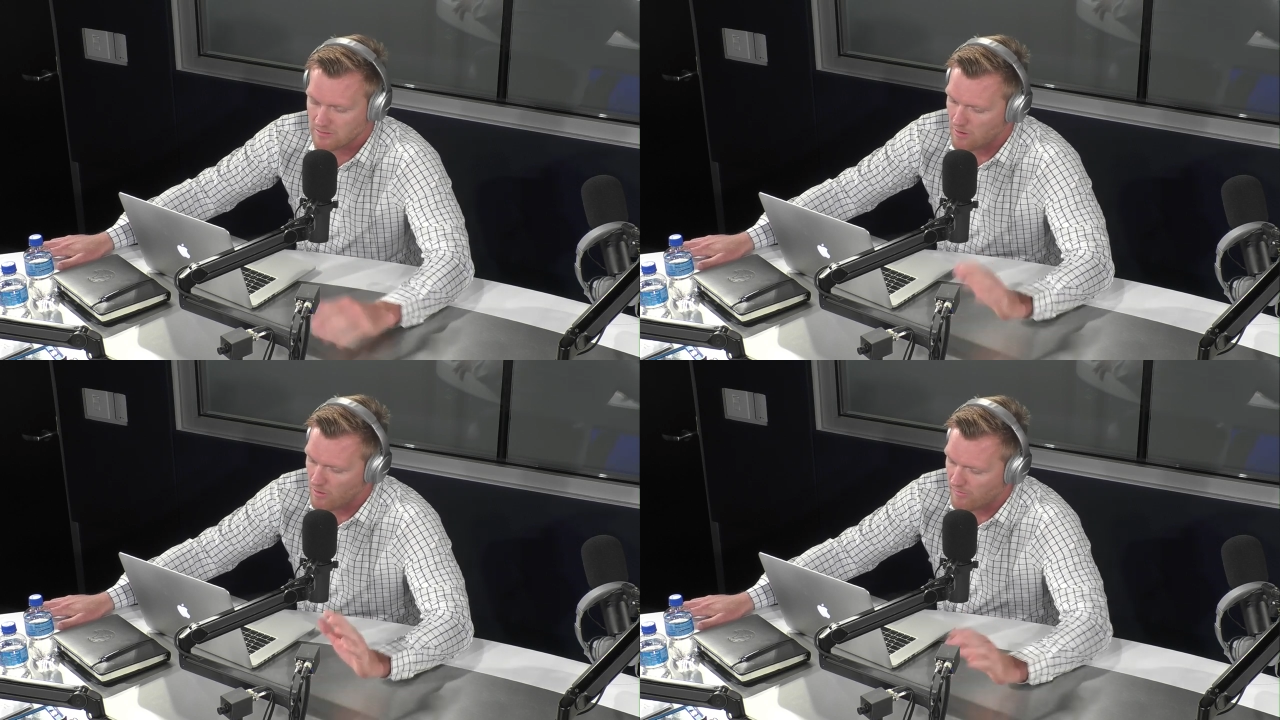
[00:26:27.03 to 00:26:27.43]

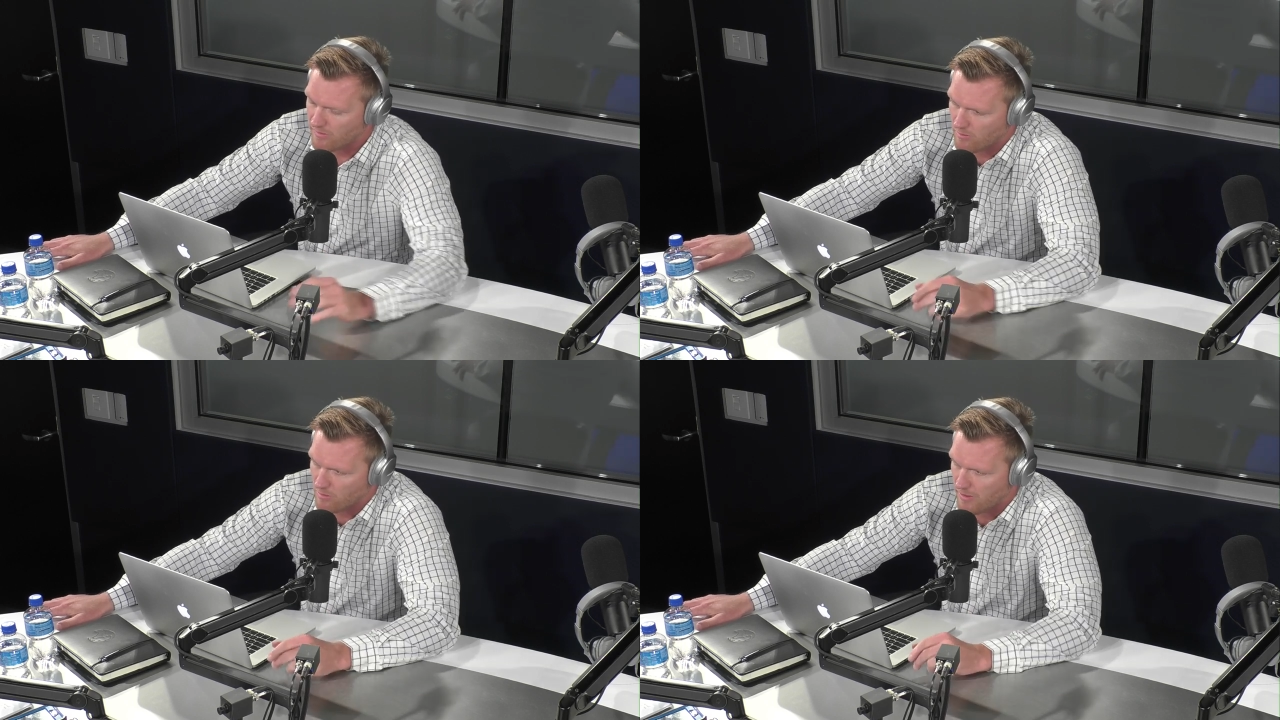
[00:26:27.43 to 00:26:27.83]
My wife
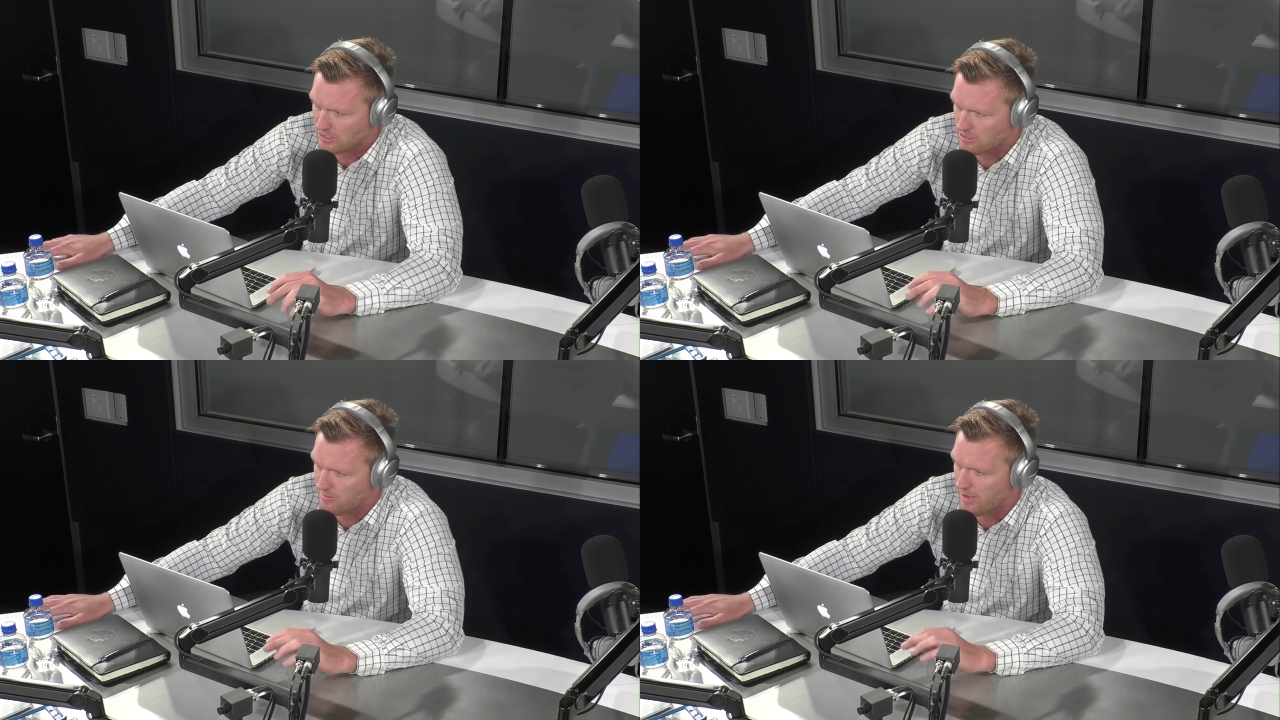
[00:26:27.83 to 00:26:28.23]
and I were
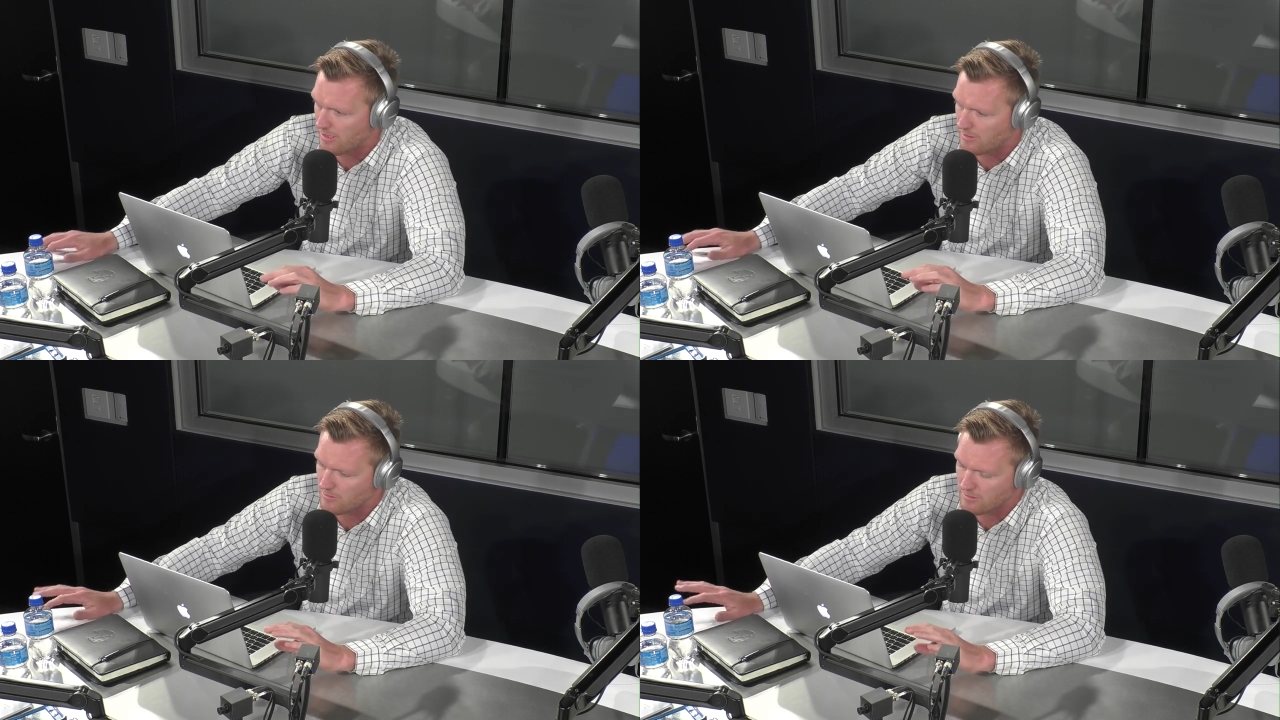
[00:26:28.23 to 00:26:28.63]
passionate about
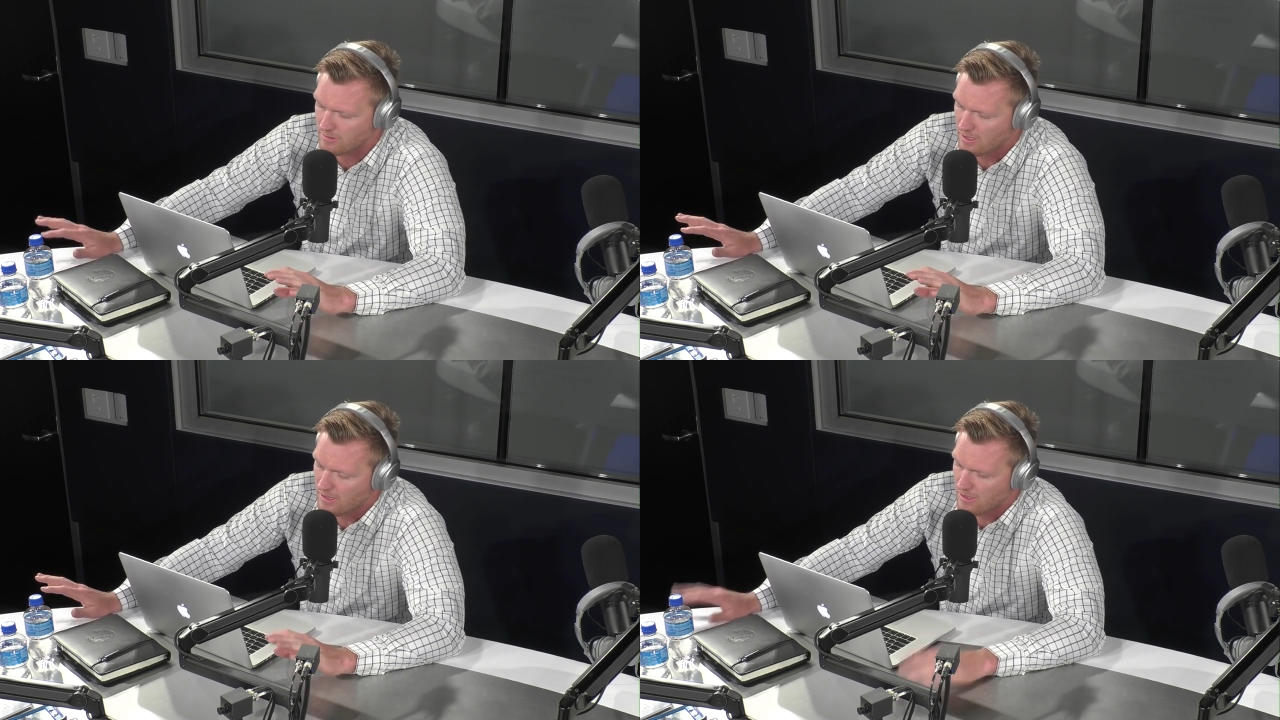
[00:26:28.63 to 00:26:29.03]
it when
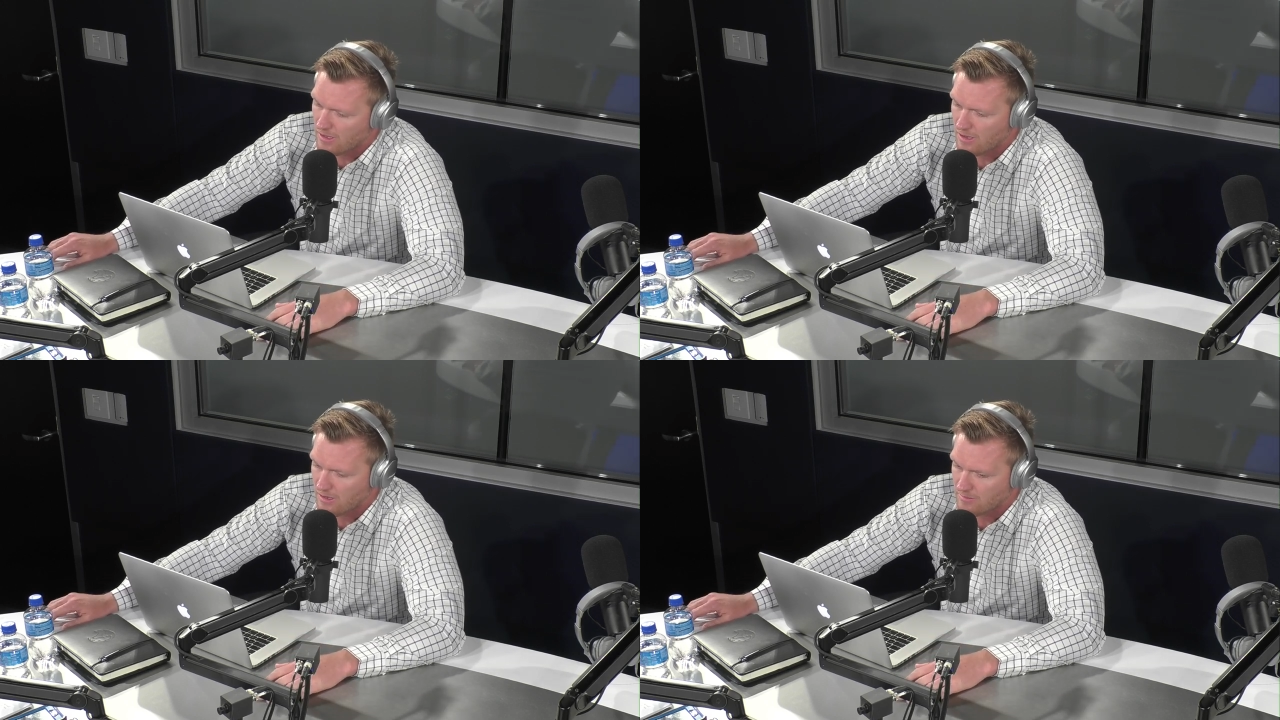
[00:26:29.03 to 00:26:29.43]

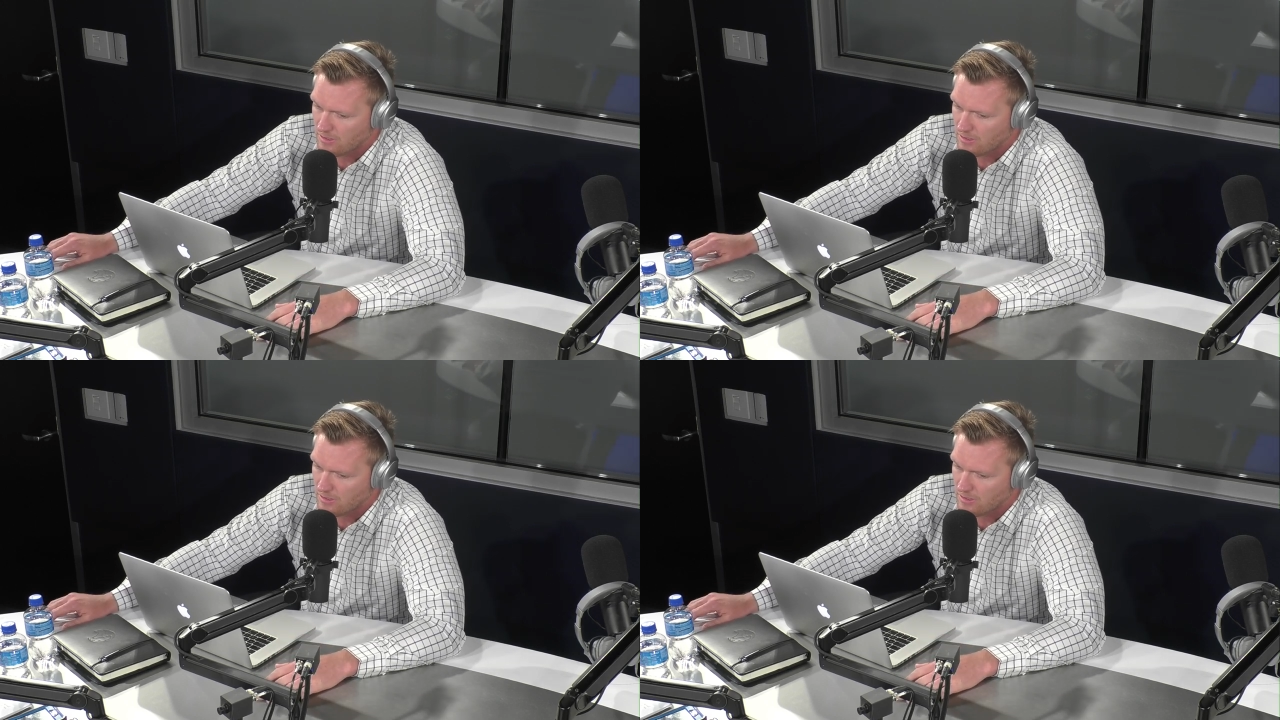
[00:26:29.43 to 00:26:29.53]
uh,